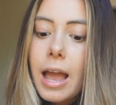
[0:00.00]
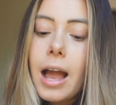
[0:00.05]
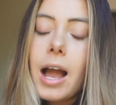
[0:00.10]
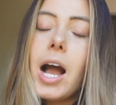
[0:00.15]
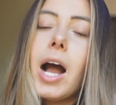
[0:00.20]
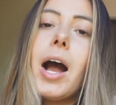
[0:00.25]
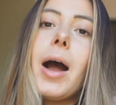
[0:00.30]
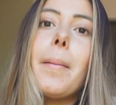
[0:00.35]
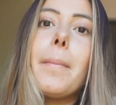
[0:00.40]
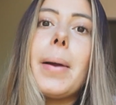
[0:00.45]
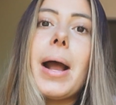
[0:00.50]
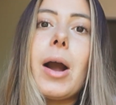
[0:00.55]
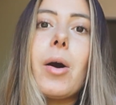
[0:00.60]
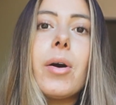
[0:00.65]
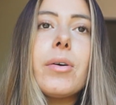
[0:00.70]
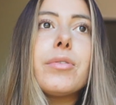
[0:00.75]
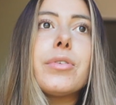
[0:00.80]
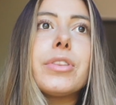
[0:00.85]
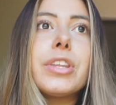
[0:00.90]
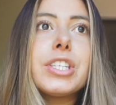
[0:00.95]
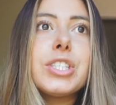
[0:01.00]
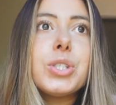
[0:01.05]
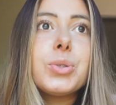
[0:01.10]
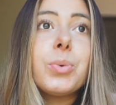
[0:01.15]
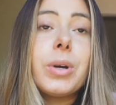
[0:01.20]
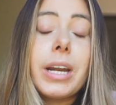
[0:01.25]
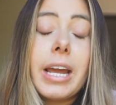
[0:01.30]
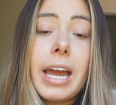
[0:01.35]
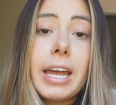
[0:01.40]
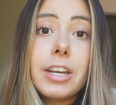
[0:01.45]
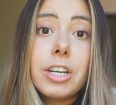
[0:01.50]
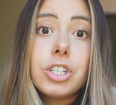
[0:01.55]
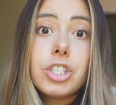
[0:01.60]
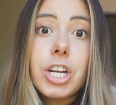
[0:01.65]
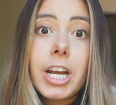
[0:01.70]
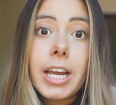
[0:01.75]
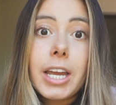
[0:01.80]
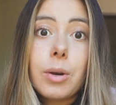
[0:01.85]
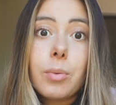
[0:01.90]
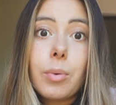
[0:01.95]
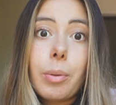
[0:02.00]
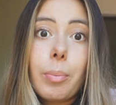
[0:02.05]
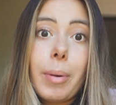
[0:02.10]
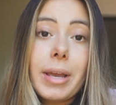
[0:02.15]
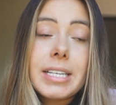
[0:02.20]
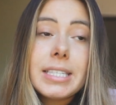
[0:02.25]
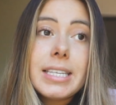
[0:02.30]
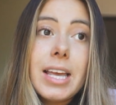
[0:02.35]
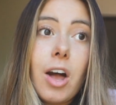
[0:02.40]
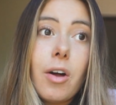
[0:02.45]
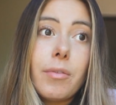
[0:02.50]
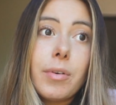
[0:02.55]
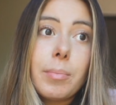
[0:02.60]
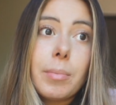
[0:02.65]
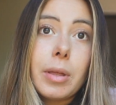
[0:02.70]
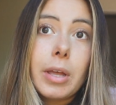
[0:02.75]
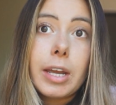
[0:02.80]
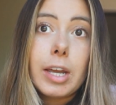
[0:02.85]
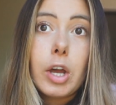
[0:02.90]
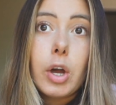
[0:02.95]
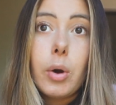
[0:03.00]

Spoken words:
However, this is when I had to check in with myself and be like,